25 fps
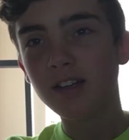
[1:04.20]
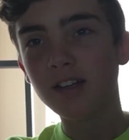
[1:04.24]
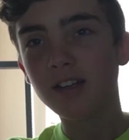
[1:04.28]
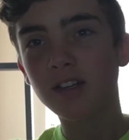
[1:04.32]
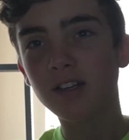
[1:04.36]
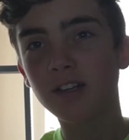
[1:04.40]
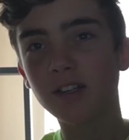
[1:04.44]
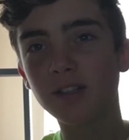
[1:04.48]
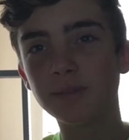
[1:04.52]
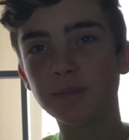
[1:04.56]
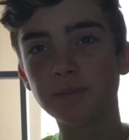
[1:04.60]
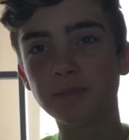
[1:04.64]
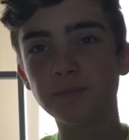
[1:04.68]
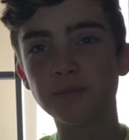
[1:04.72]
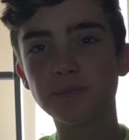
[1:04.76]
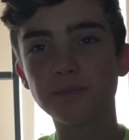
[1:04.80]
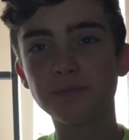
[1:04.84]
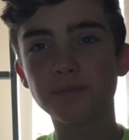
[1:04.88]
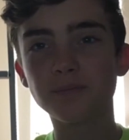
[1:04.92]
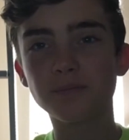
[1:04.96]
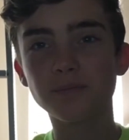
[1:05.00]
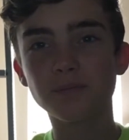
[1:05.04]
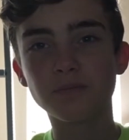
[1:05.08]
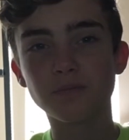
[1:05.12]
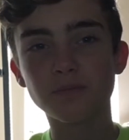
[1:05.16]
Um,
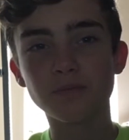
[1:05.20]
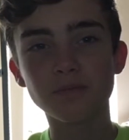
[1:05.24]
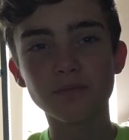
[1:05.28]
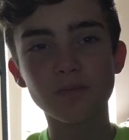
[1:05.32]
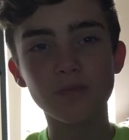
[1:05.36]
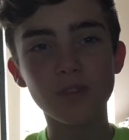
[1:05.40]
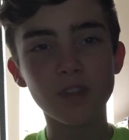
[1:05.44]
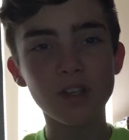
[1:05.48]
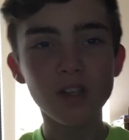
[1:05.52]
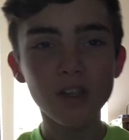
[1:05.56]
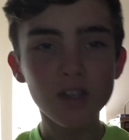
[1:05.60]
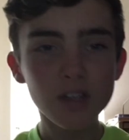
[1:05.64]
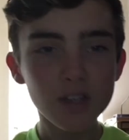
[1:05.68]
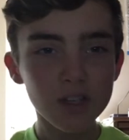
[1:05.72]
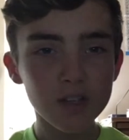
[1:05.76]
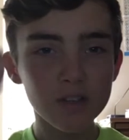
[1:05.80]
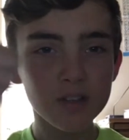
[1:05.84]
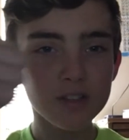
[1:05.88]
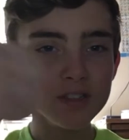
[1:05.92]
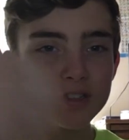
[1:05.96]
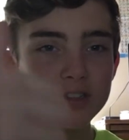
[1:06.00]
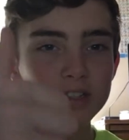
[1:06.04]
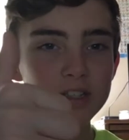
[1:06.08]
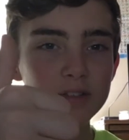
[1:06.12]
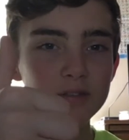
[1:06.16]
go
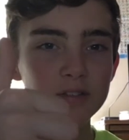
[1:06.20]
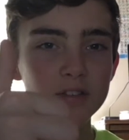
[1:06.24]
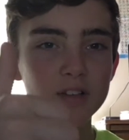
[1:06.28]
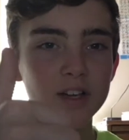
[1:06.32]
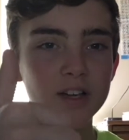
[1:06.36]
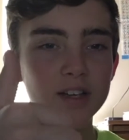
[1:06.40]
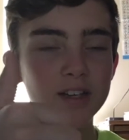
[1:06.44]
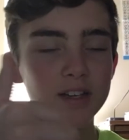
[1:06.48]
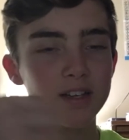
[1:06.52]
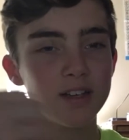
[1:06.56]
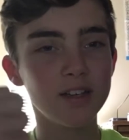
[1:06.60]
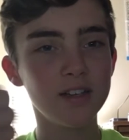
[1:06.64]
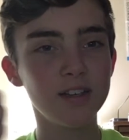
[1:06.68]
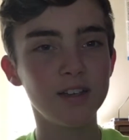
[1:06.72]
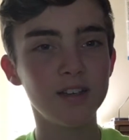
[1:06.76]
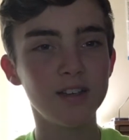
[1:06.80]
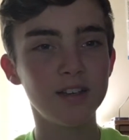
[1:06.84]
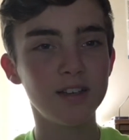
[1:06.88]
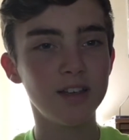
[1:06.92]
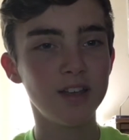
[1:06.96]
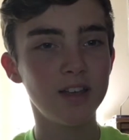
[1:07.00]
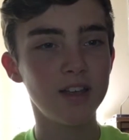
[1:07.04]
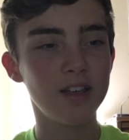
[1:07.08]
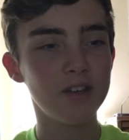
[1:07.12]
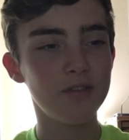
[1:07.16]
ahead and leave a like,
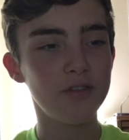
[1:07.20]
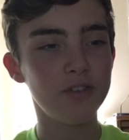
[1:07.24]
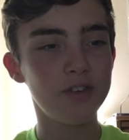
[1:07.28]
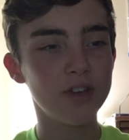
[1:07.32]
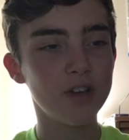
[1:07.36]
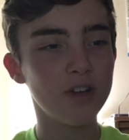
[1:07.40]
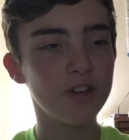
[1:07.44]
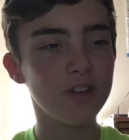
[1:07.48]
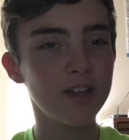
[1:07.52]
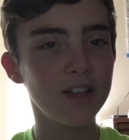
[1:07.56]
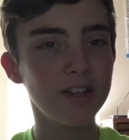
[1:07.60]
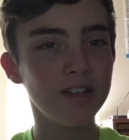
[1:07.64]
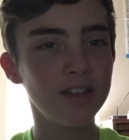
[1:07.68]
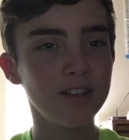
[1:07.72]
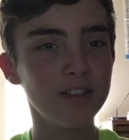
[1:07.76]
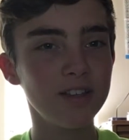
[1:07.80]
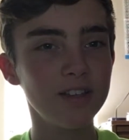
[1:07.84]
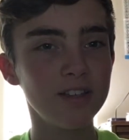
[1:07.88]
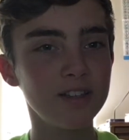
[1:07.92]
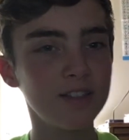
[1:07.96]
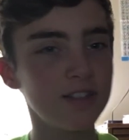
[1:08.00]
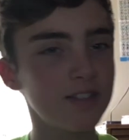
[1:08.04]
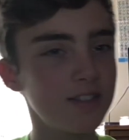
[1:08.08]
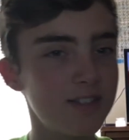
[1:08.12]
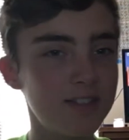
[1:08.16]
and if you don't like it,
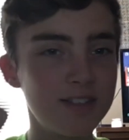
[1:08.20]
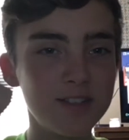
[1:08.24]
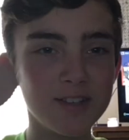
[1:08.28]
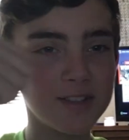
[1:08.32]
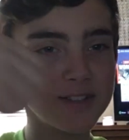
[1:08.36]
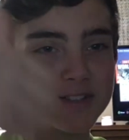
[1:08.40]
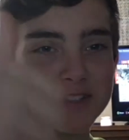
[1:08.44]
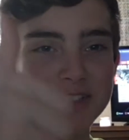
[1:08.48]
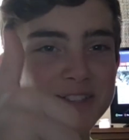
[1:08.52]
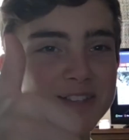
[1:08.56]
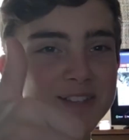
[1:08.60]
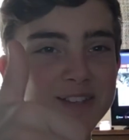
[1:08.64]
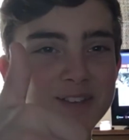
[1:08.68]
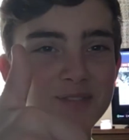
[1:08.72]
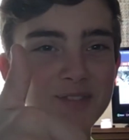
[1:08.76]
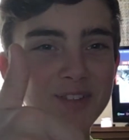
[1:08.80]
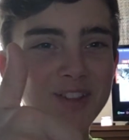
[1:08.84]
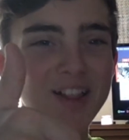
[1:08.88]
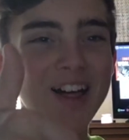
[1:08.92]
still just leave a